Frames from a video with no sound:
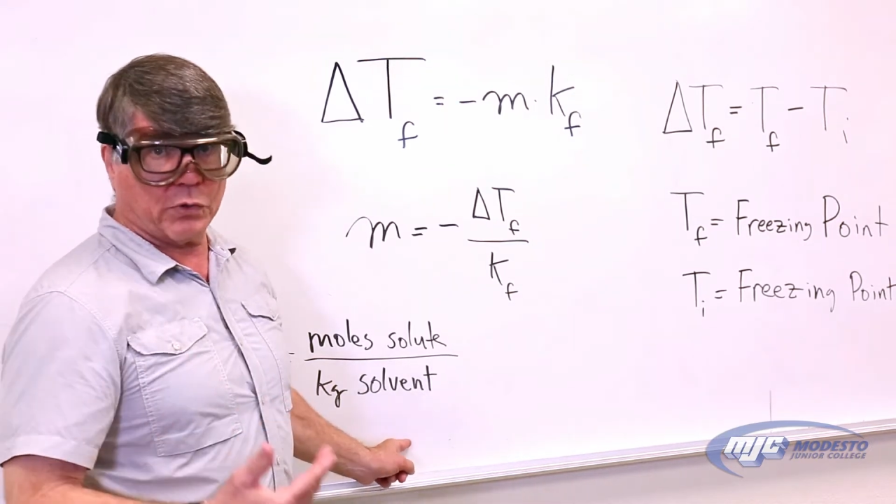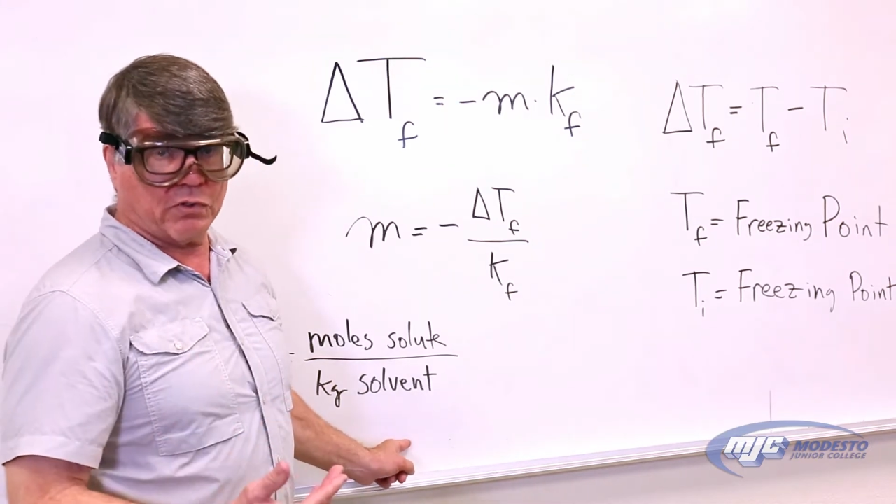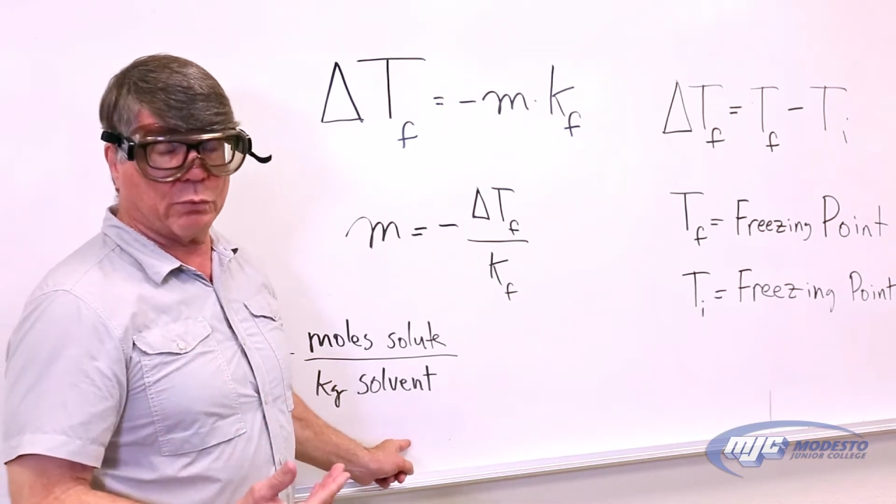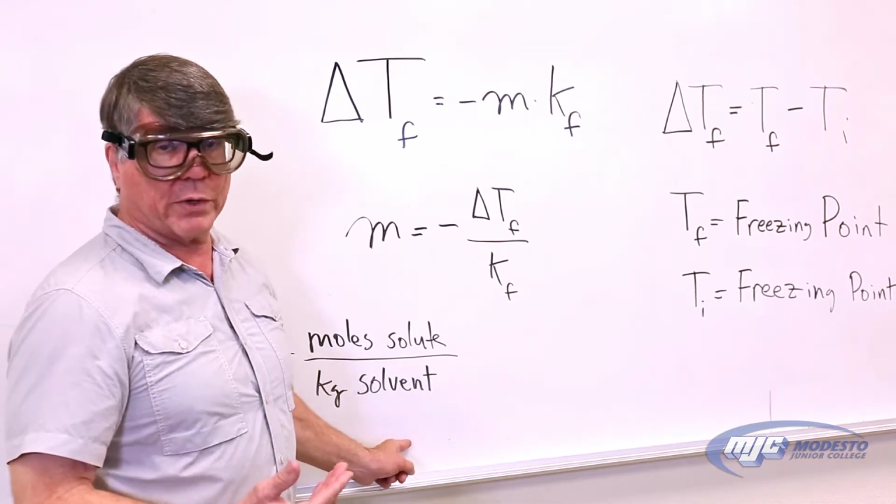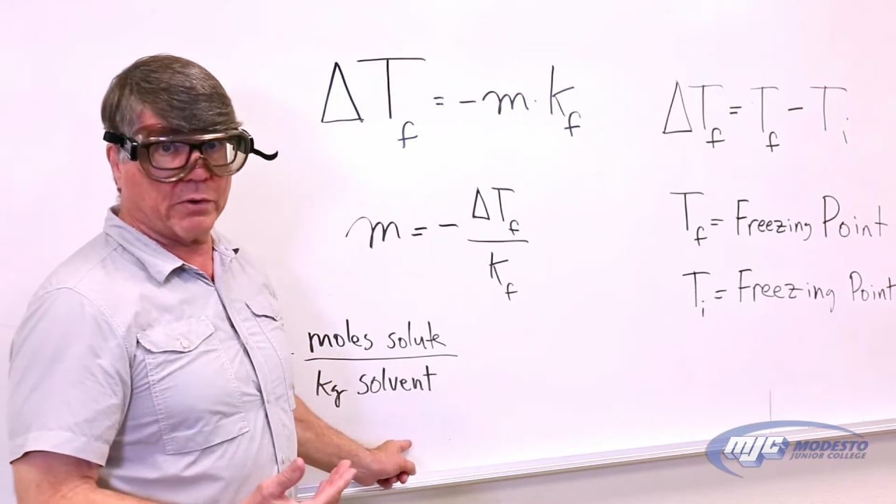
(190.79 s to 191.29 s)
which
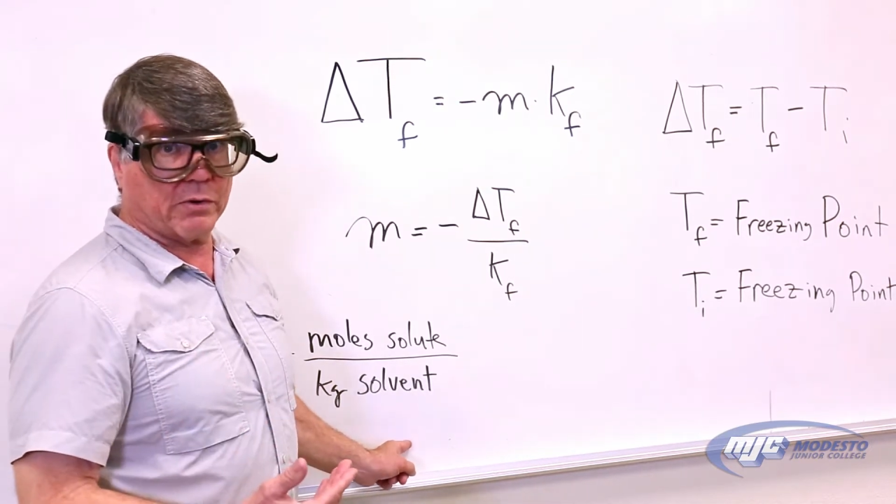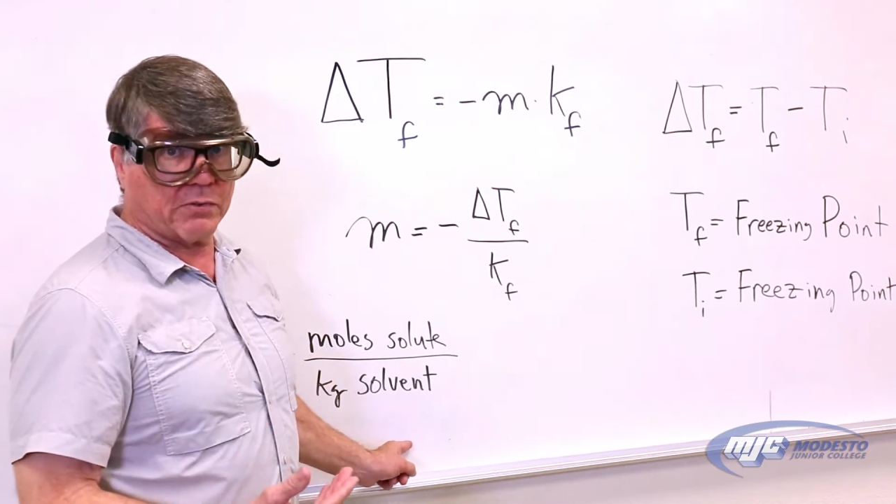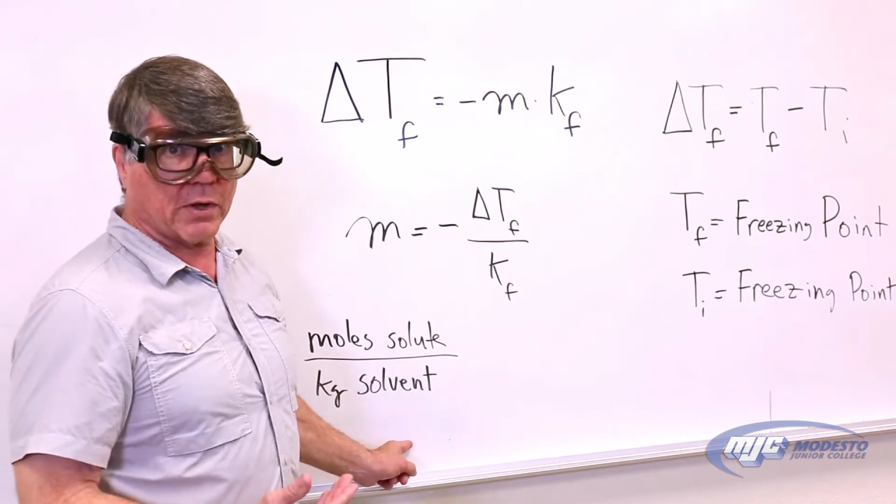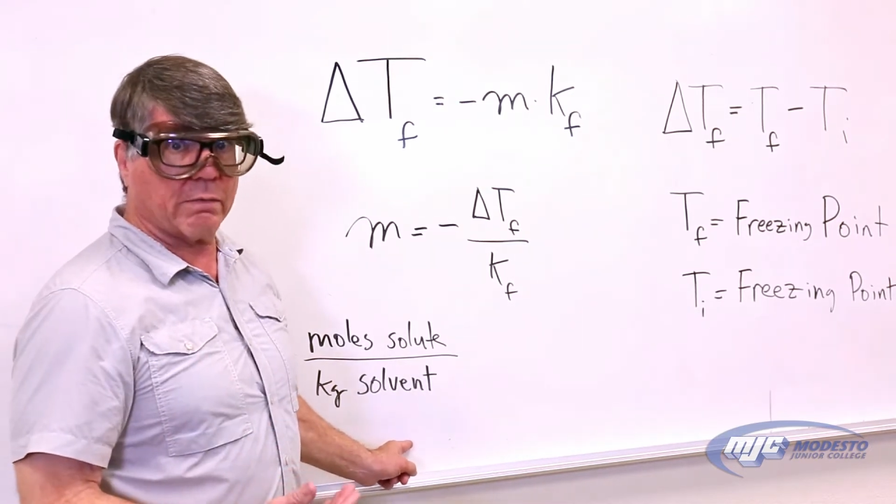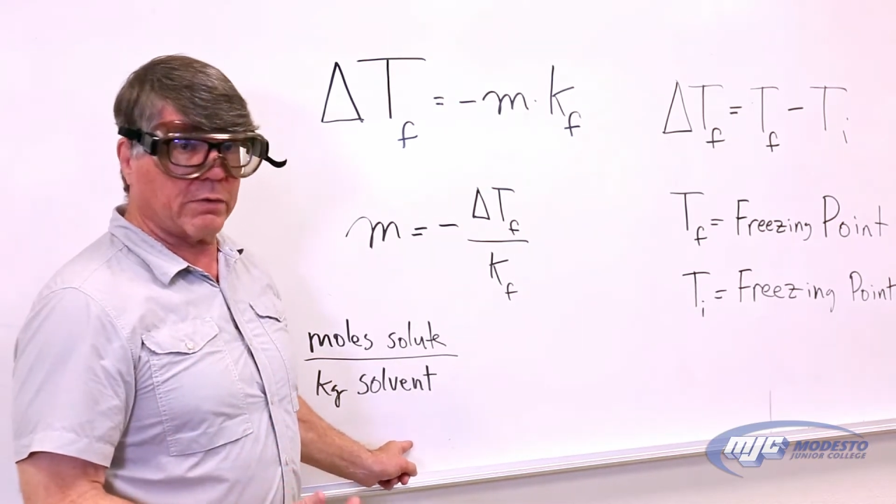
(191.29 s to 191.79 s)
is what you're
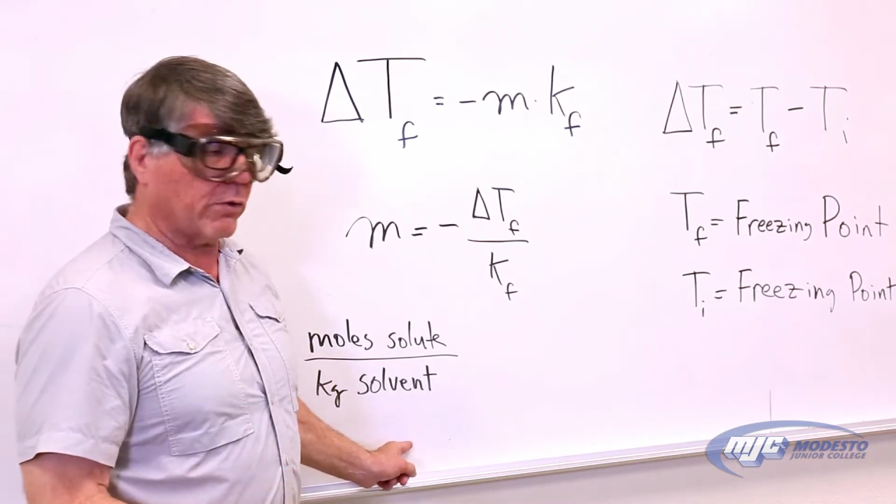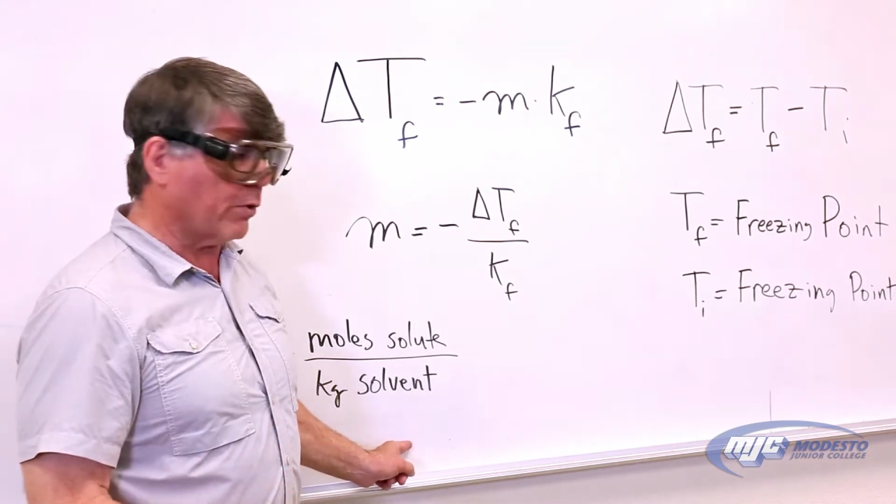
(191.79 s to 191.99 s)
dissolving your